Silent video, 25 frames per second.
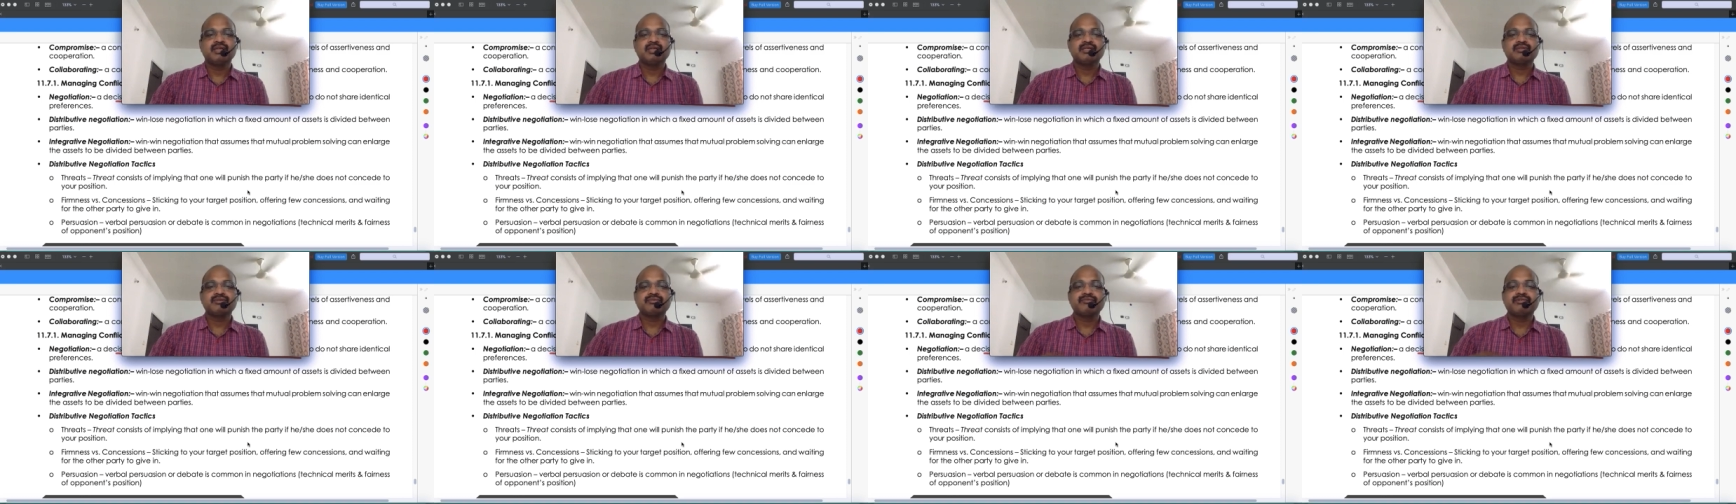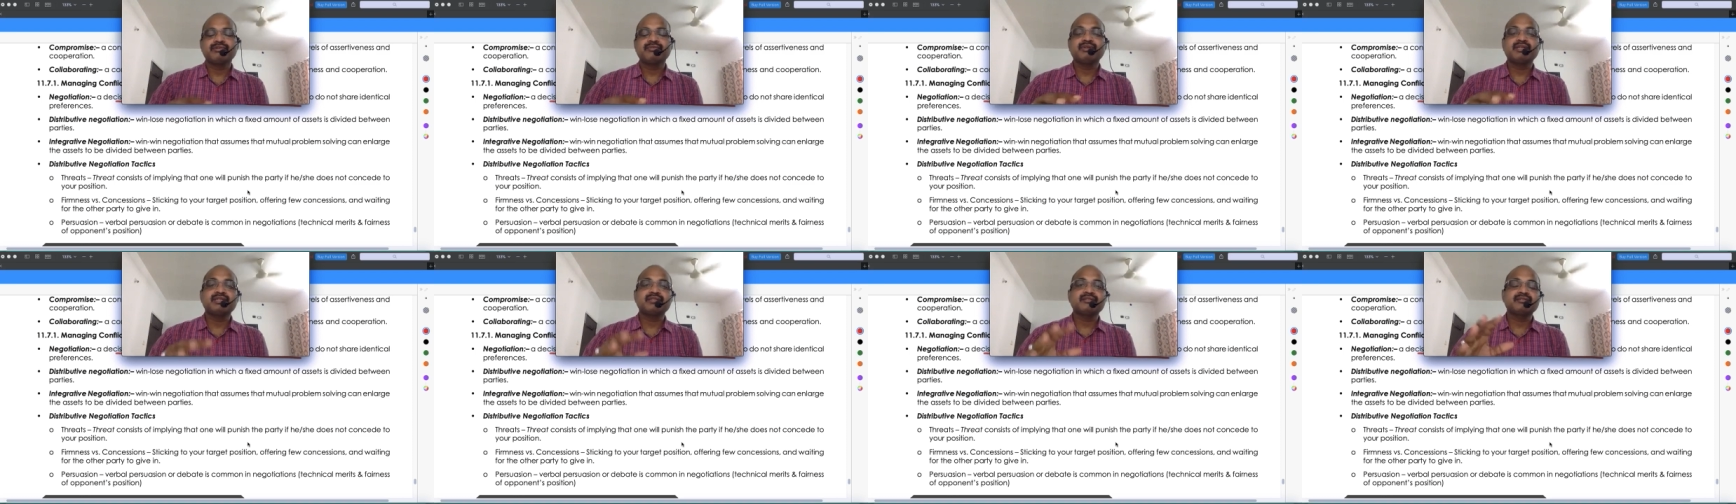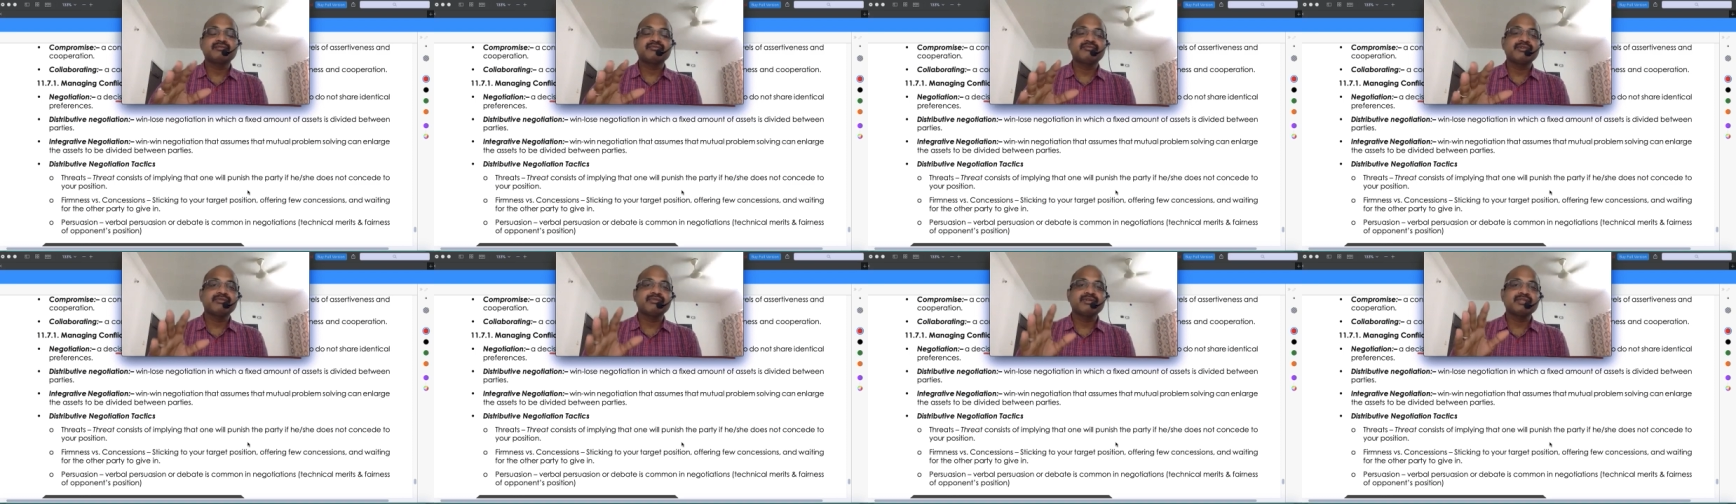so we will
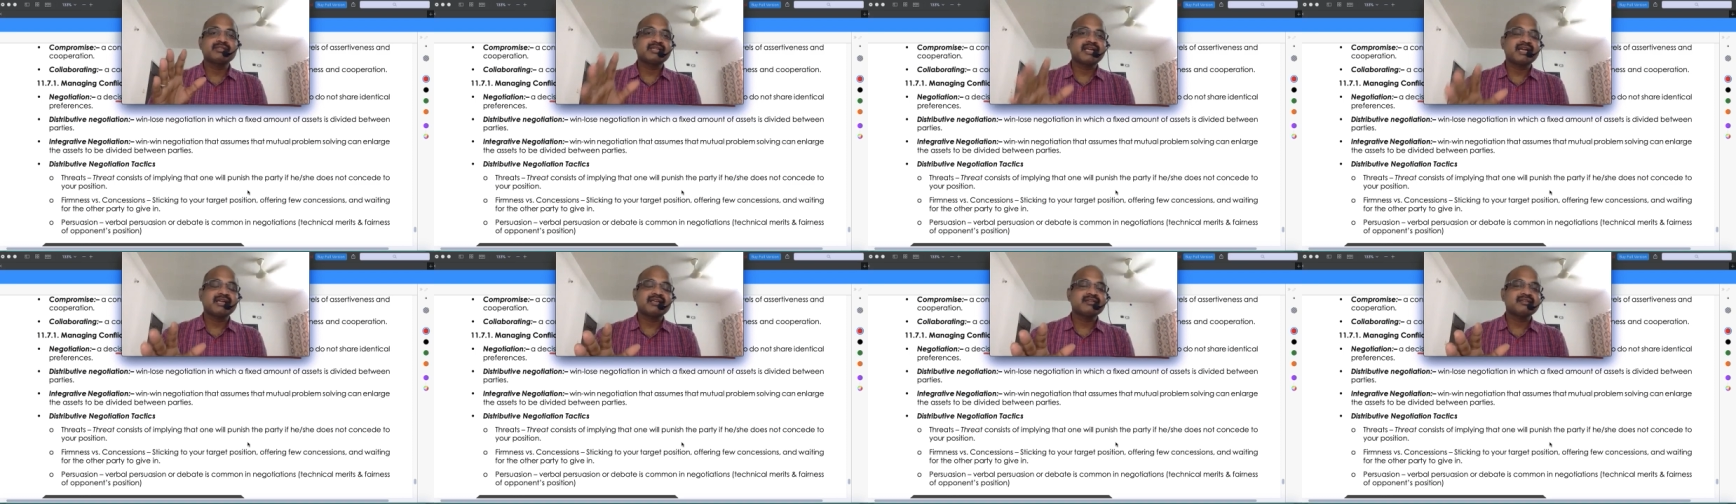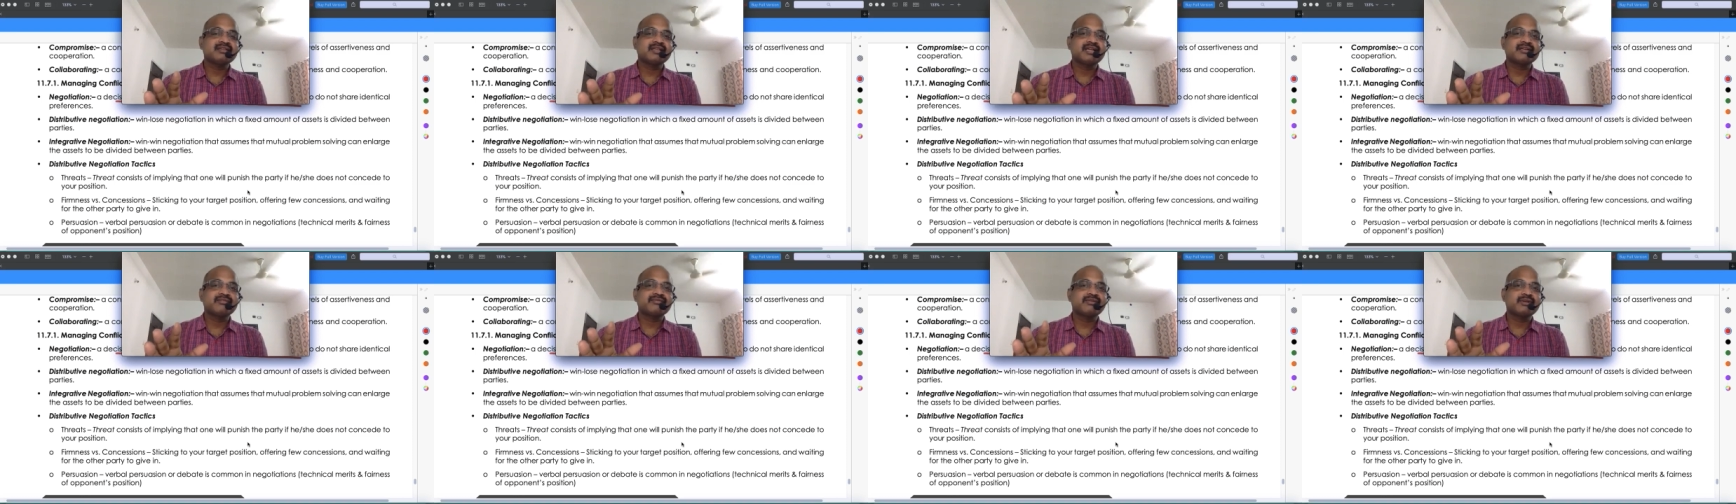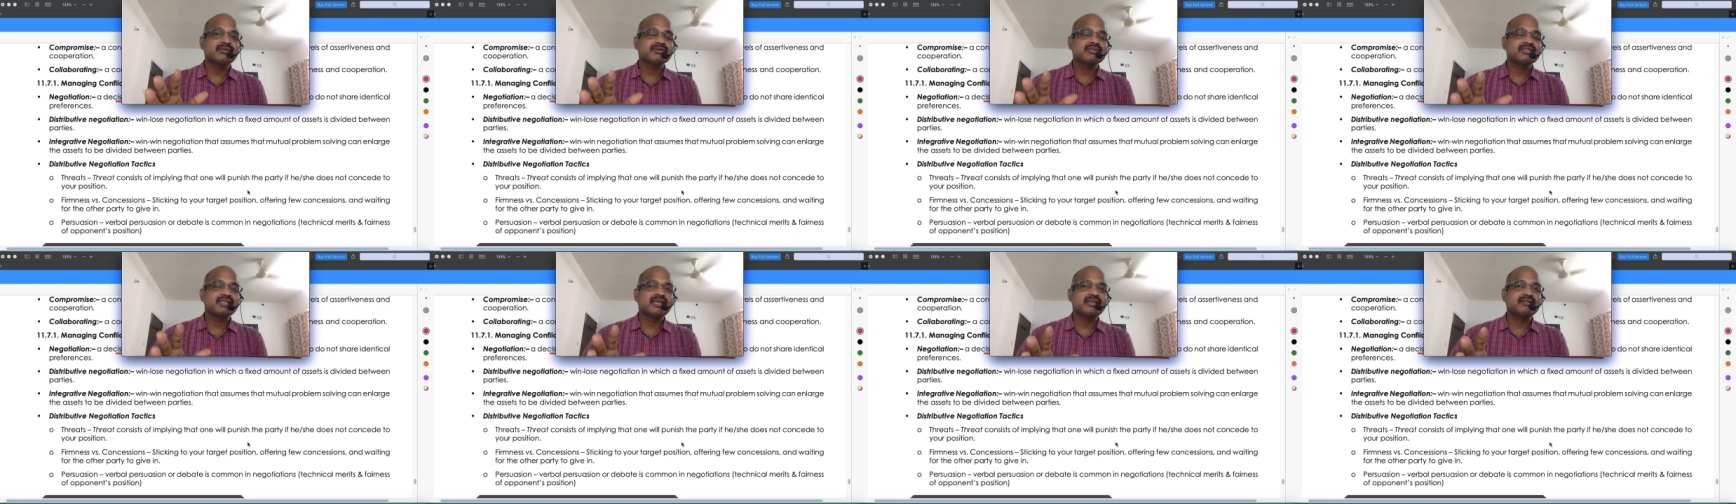we will threaten that
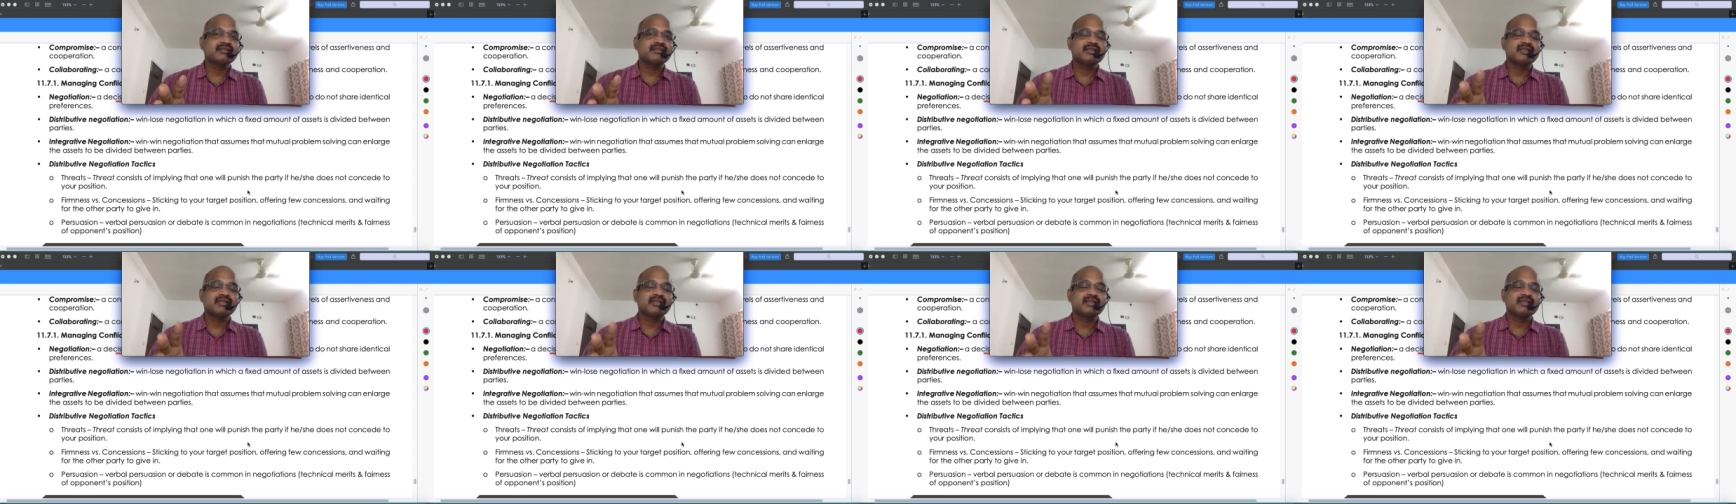fellow saying